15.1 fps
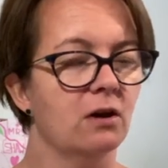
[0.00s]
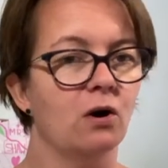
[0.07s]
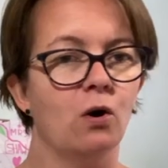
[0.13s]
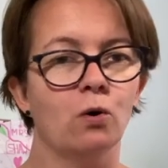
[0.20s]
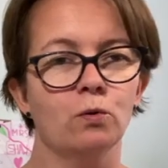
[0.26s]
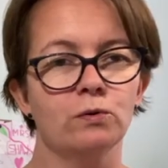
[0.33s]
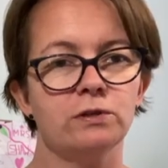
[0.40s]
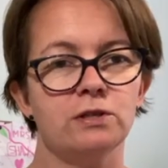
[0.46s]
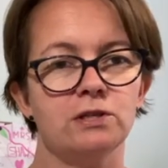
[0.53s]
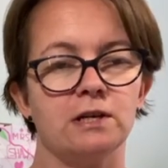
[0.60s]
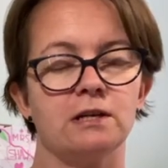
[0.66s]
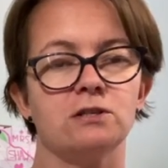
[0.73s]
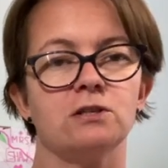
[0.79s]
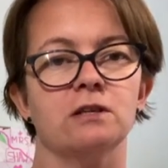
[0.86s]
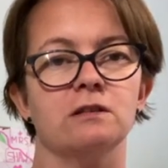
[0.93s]
all
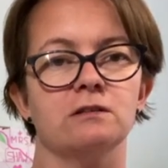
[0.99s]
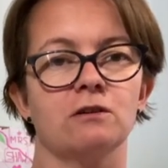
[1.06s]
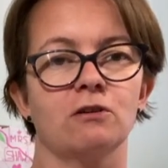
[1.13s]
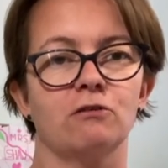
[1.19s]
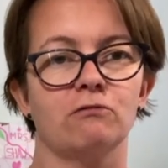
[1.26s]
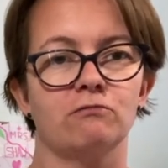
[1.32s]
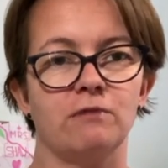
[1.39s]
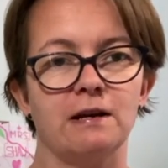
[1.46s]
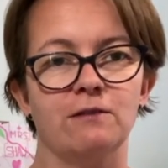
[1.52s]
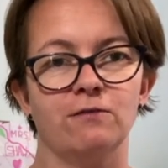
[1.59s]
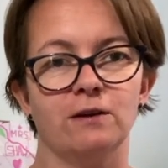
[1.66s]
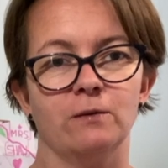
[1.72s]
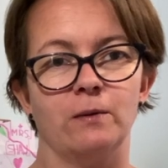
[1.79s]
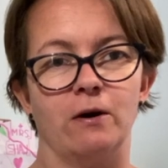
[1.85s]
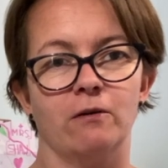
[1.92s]
suggestions
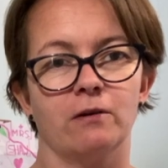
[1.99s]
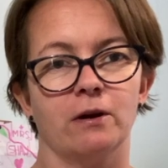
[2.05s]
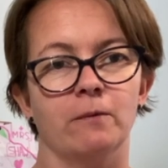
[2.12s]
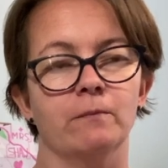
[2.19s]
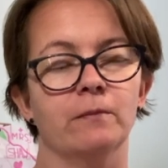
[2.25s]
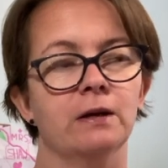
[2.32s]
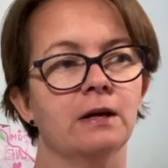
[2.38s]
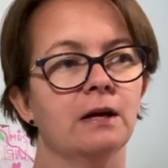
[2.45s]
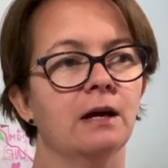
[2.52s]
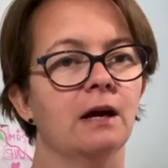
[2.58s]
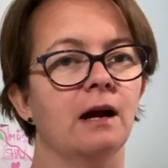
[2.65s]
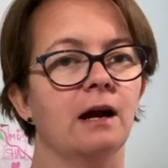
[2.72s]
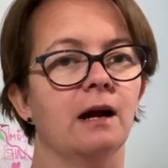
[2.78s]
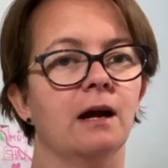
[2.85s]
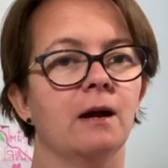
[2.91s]
gratefully welcome
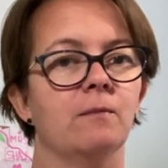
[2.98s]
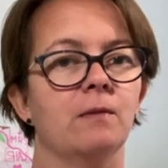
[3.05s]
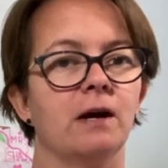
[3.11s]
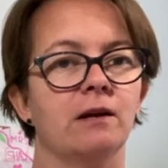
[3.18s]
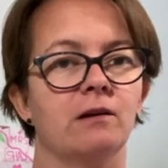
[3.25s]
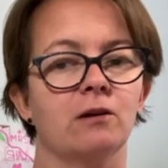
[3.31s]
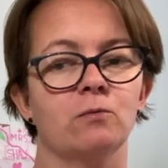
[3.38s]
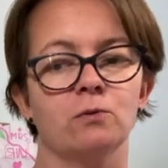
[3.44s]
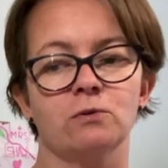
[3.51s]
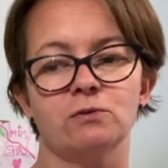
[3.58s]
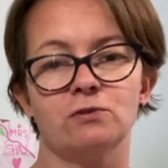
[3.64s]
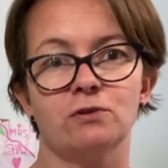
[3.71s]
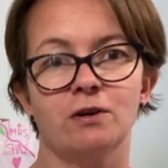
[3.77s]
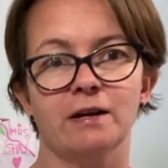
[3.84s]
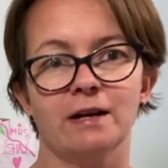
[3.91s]
um, and I will
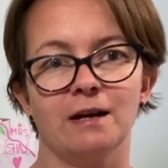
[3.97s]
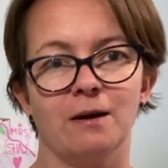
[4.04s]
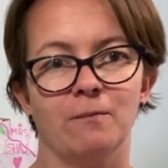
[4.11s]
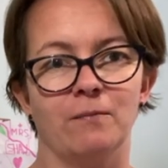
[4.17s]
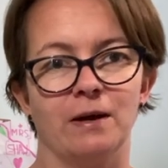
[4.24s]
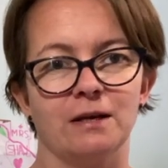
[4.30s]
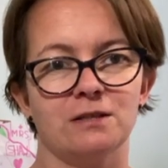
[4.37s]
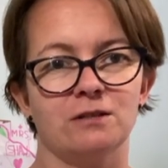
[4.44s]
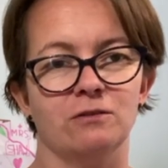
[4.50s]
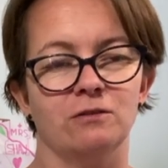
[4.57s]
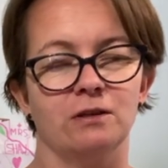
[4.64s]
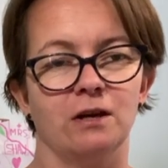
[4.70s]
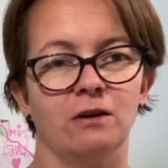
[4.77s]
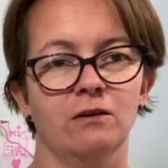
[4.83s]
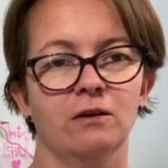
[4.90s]
try and come back to
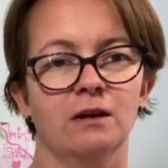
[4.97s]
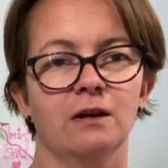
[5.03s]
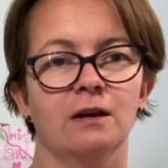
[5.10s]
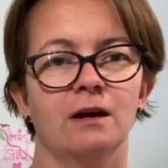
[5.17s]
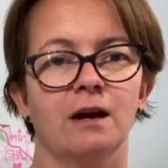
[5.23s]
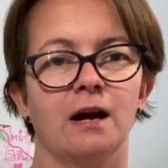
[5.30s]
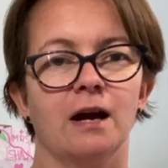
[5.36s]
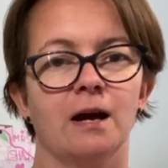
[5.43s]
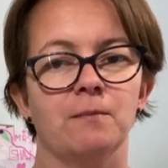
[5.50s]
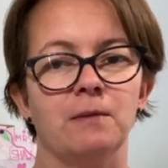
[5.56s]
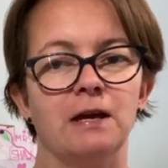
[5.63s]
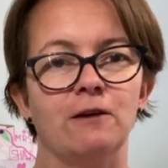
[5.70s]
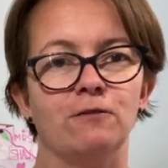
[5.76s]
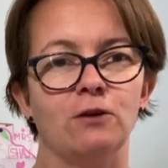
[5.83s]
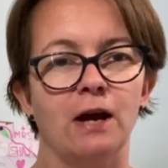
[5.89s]
you. Um,
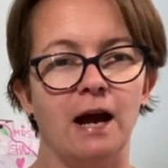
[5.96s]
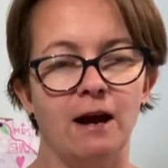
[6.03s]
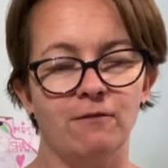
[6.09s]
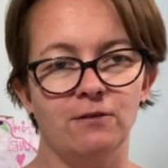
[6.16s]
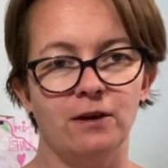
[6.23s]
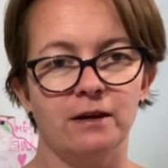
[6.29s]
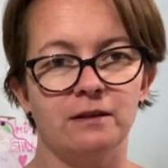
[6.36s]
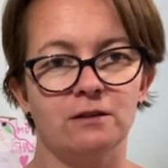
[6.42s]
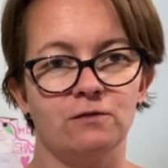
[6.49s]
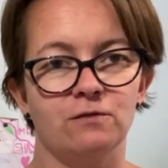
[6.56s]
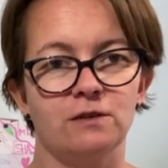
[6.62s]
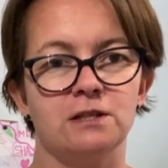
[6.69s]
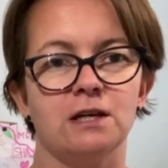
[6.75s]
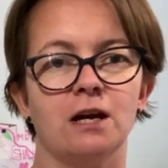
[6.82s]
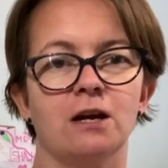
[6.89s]
if you have liked this
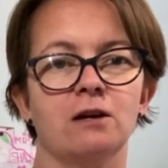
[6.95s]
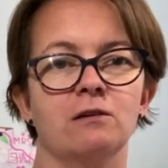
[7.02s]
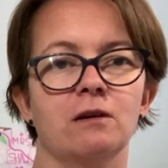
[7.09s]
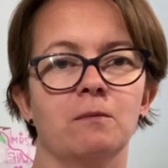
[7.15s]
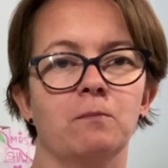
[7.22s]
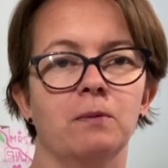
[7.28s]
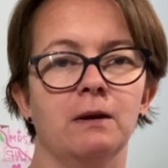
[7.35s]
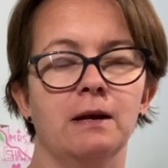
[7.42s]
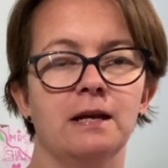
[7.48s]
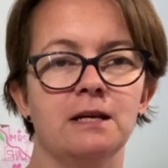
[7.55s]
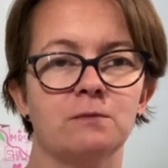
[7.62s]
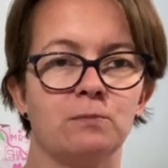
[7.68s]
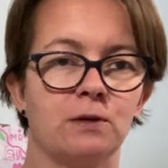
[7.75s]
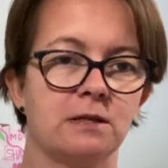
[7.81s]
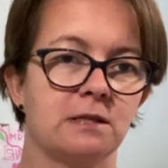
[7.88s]
video, please
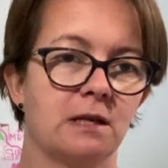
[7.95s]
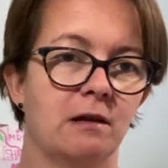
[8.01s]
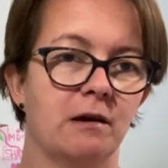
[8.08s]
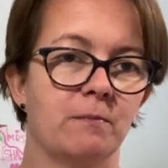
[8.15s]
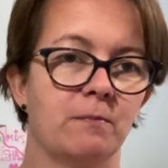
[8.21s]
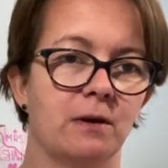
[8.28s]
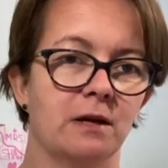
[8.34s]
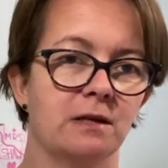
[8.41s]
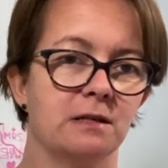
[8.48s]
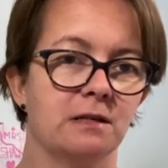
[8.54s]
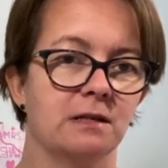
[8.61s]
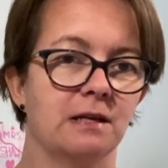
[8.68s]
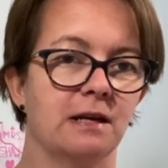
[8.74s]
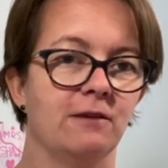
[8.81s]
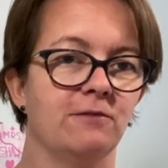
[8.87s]
press the like
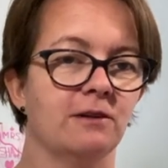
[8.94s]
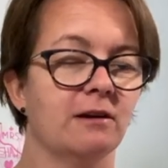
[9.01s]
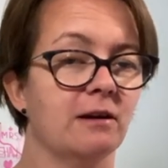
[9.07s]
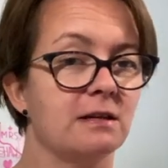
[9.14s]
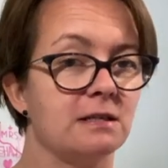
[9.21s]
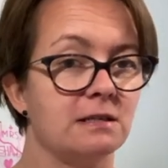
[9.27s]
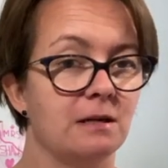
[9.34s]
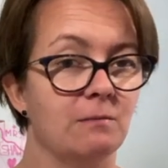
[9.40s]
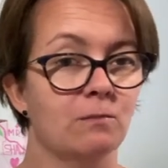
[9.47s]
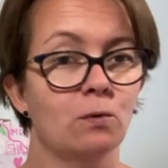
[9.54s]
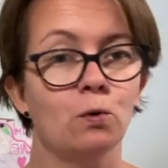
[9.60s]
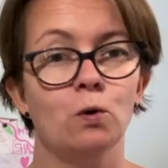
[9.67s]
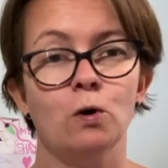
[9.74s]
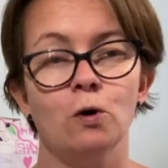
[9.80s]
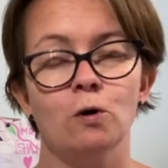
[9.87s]
button. If you'd like to see
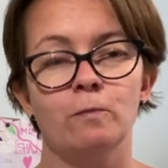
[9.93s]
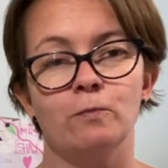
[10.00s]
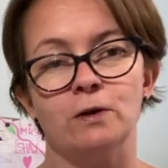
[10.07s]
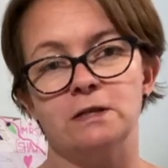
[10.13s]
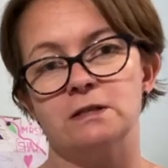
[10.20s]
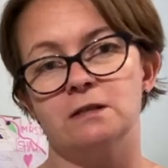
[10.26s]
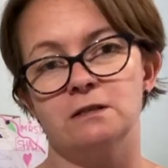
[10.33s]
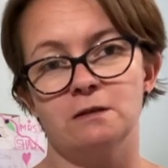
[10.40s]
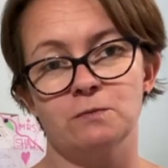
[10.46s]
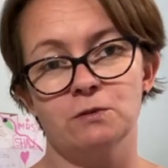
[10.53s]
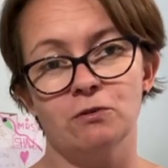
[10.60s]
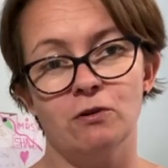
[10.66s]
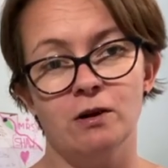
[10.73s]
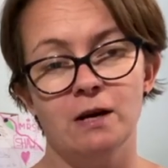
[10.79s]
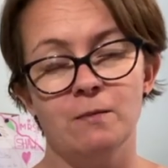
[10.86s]
more, press the
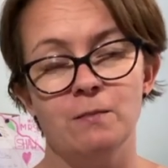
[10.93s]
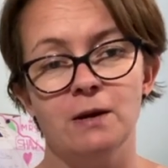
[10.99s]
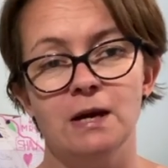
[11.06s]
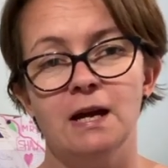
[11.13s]
subscribe.